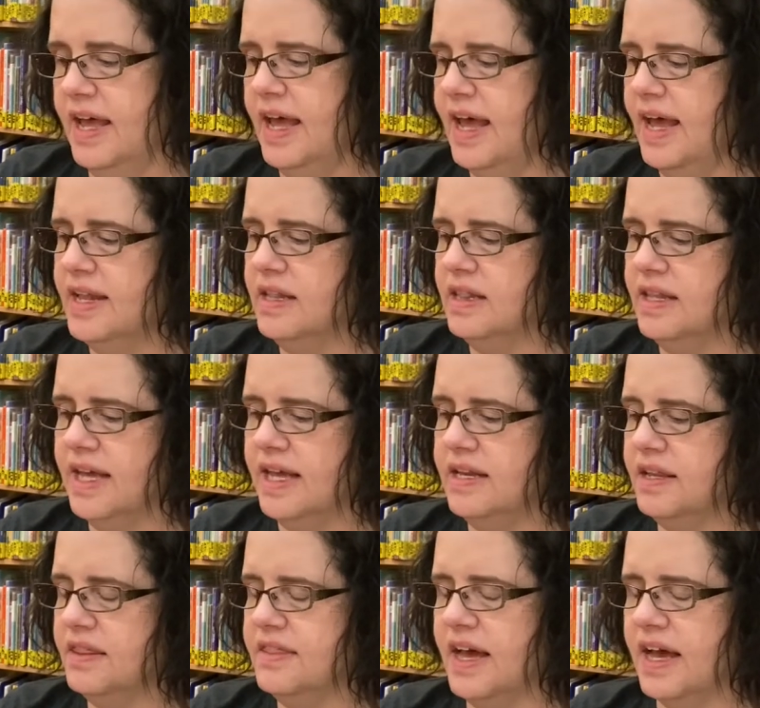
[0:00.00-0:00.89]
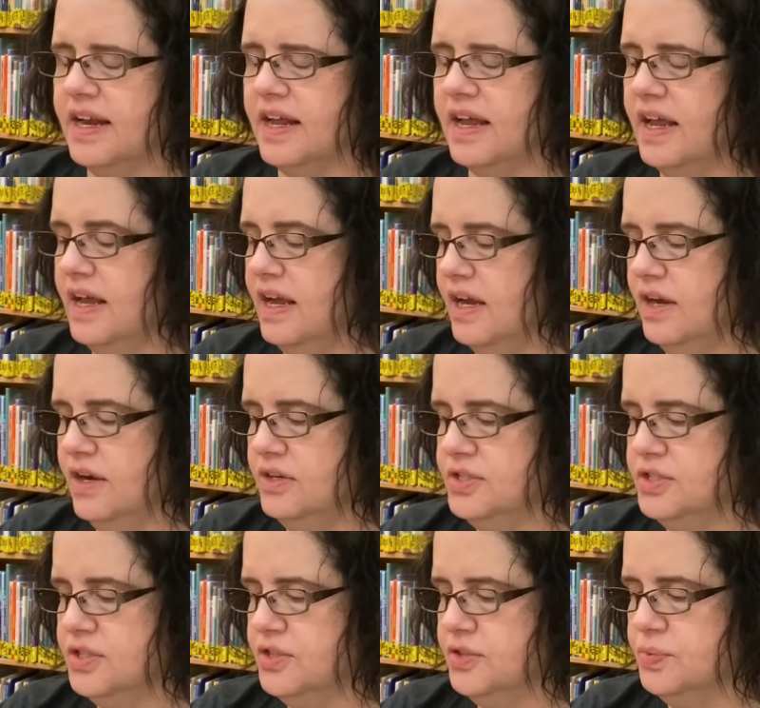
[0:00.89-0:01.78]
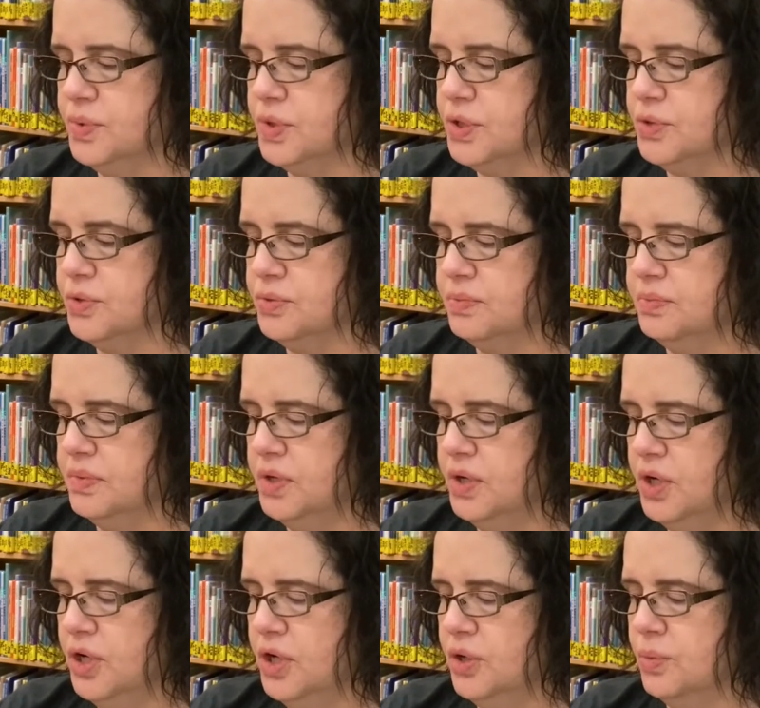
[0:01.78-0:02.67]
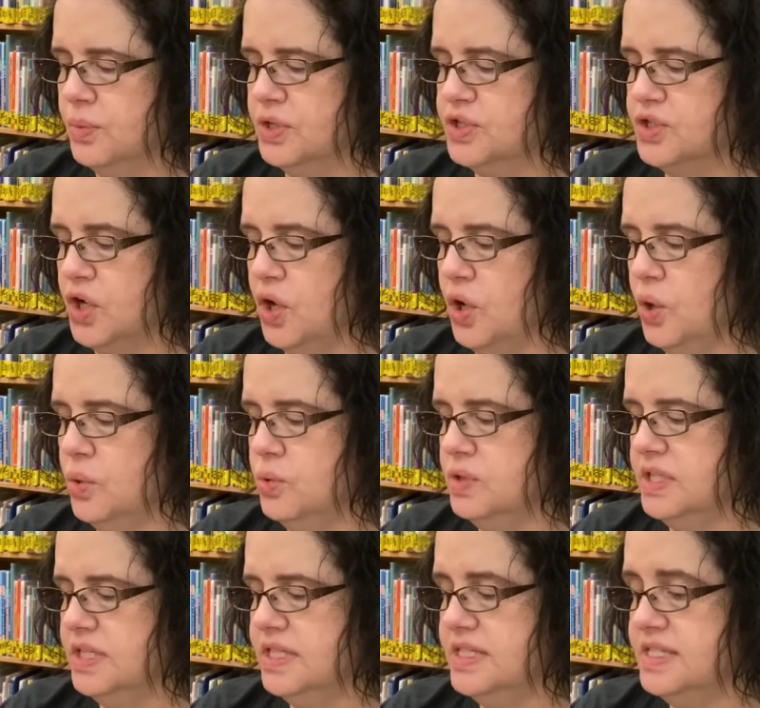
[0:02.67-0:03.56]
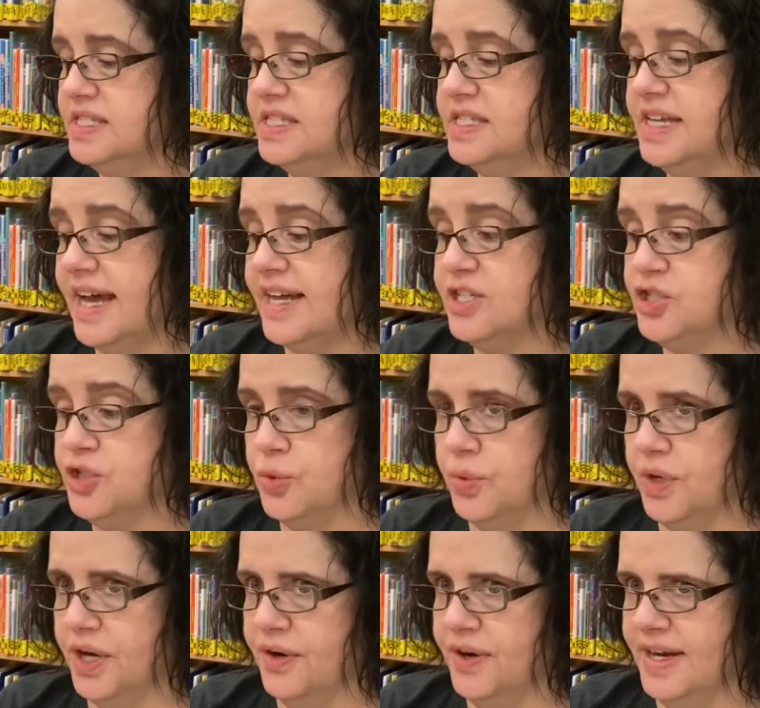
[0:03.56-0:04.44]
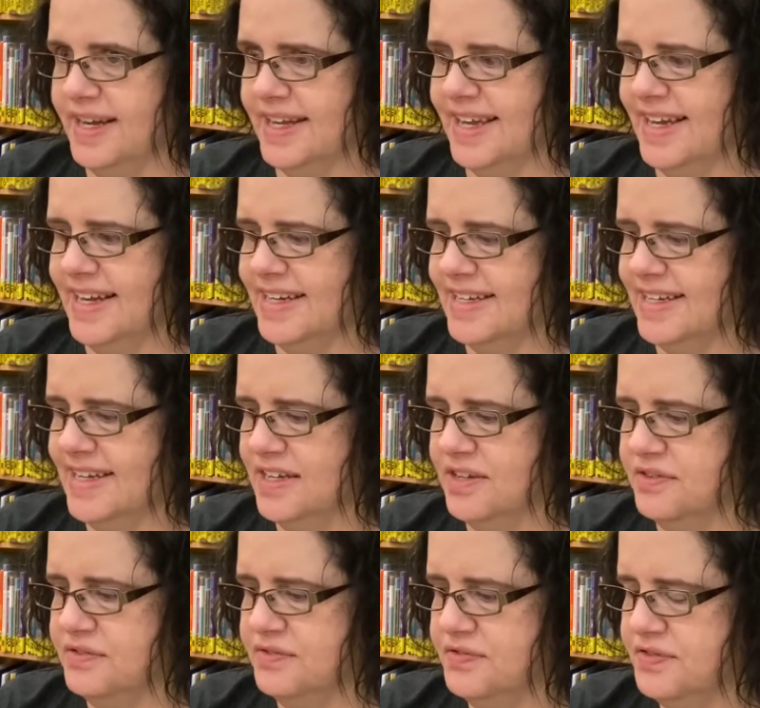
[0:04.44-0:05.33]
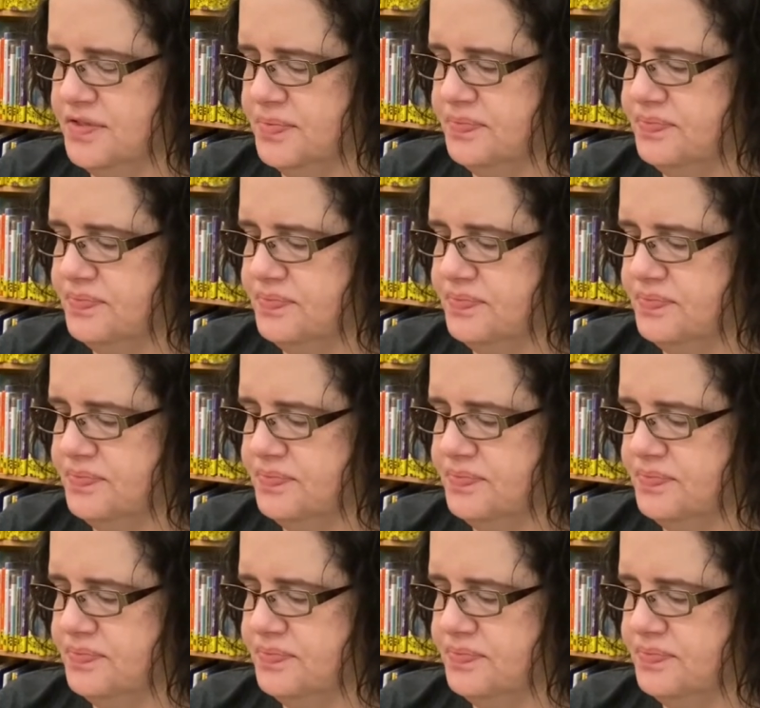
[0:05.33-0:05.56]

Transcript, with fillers: and lent that air to the room which only statuary can give.